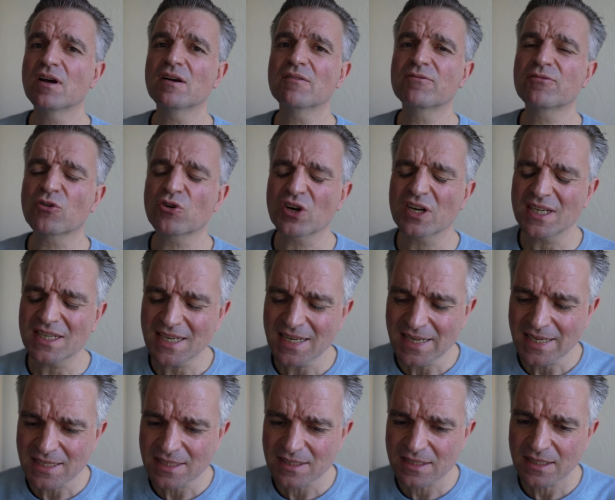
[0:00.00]
for at
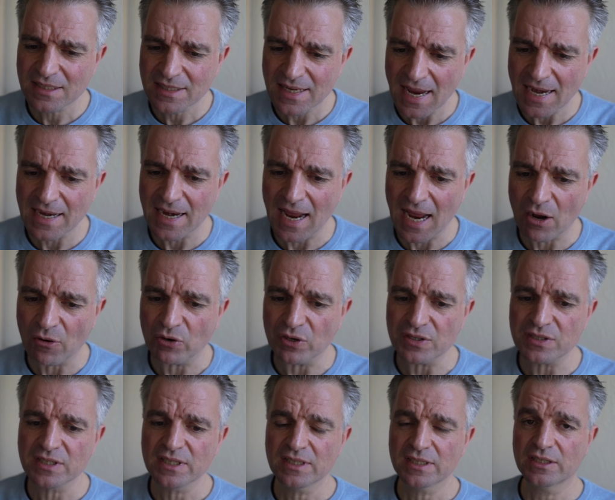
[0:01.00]
least 10
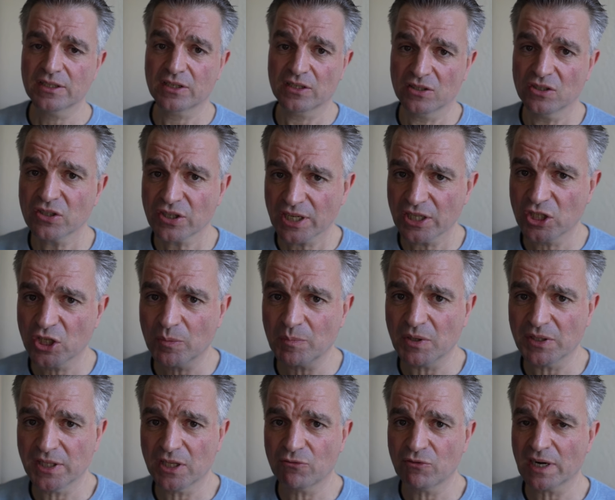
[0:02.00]
hours. You can look it up
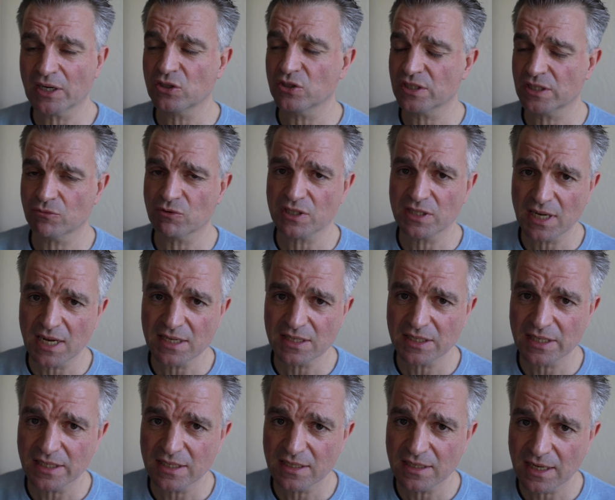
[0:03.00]
on the records. It was
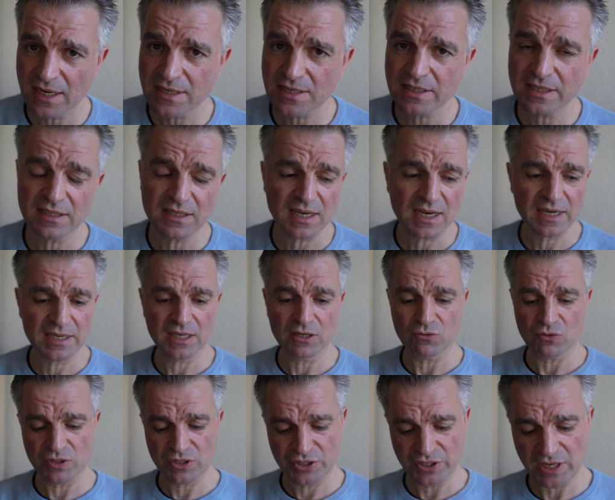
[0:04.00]
1999, it
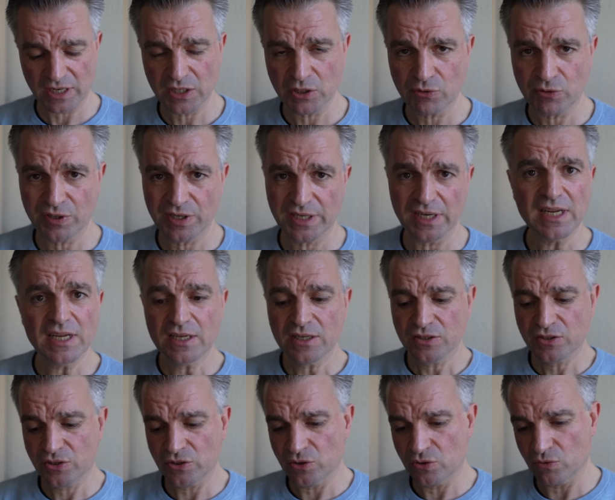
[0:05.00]
was January
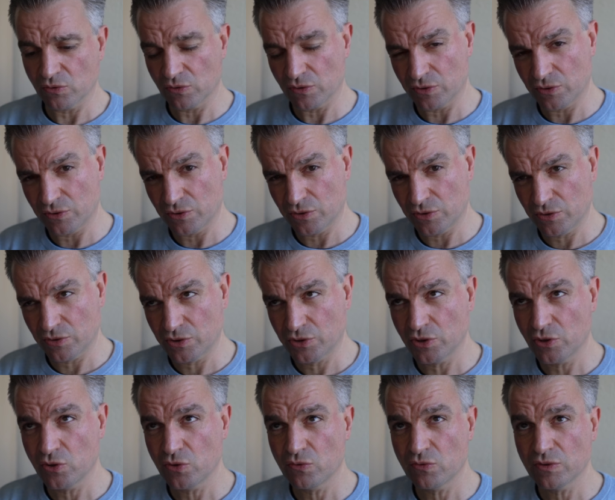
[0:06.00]
to
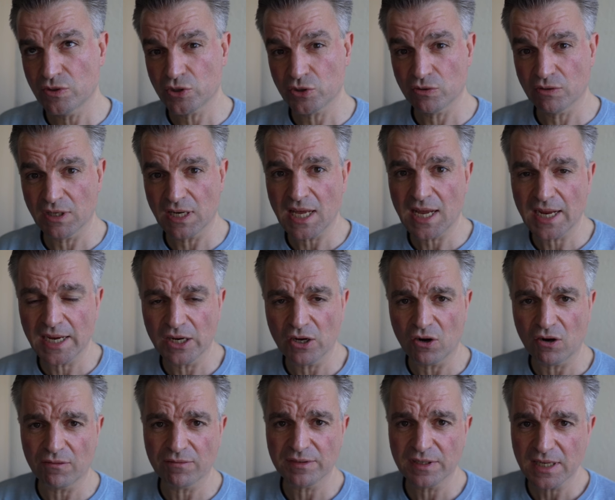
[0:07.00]
June, July
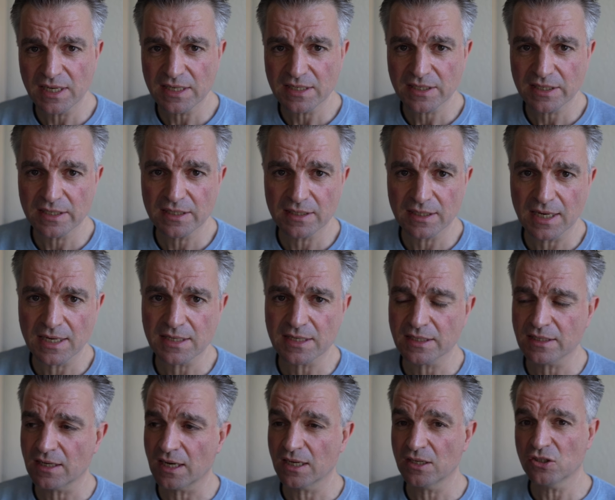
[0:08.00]
of
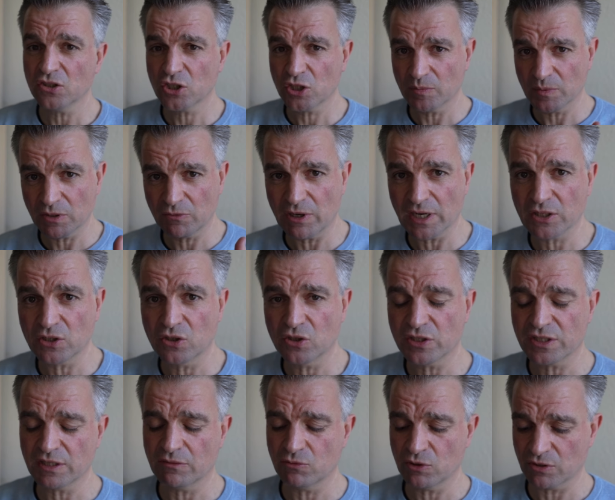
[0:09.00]
1999. Look up the
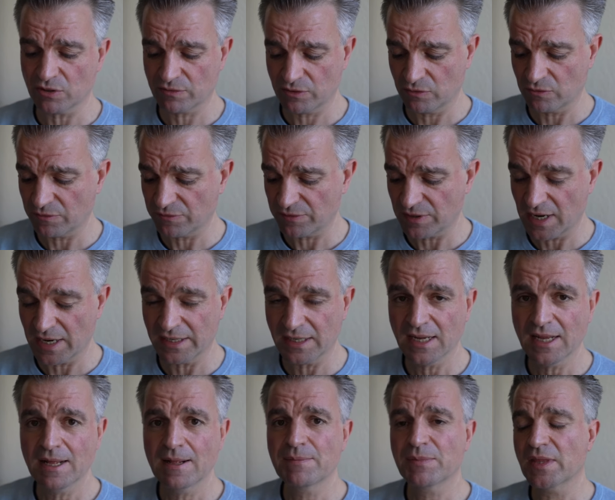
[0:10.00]
records, you'll find
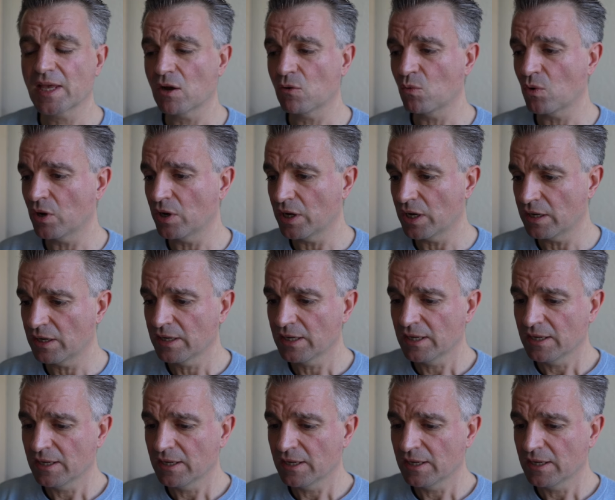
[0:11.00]
there were